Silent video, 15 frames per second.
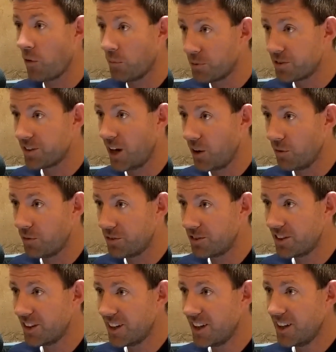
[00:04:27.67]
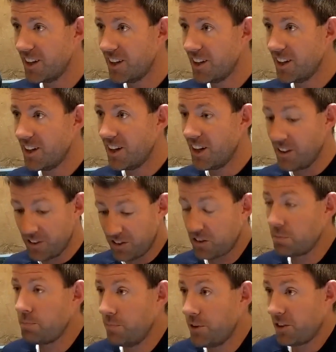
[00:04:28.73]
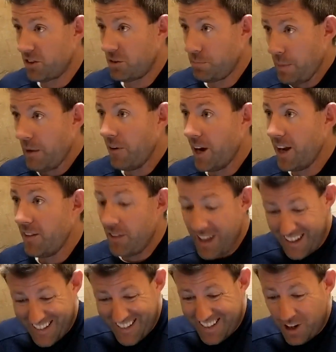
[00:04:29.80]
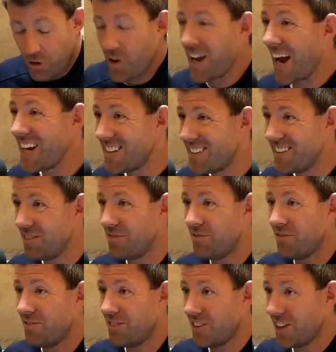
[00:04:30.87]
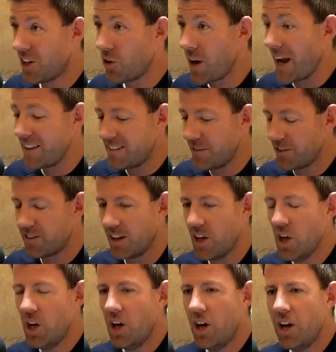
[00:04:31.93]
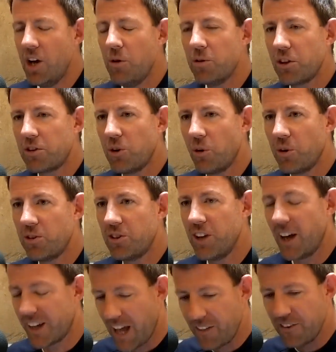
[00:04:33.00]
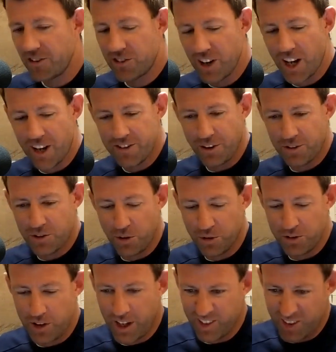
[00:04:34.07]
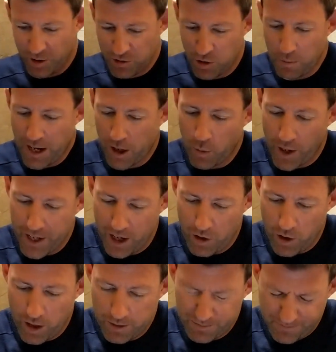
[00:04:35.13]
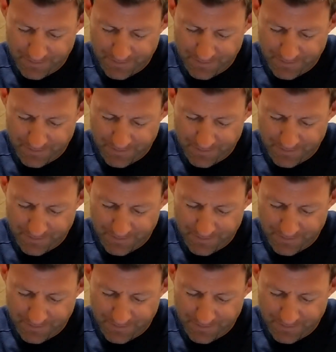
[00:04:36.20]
themselves. The spirit, the creativity. Who was I talking to? Again, this journalist I was talking to yesterday, talking about Guardiola.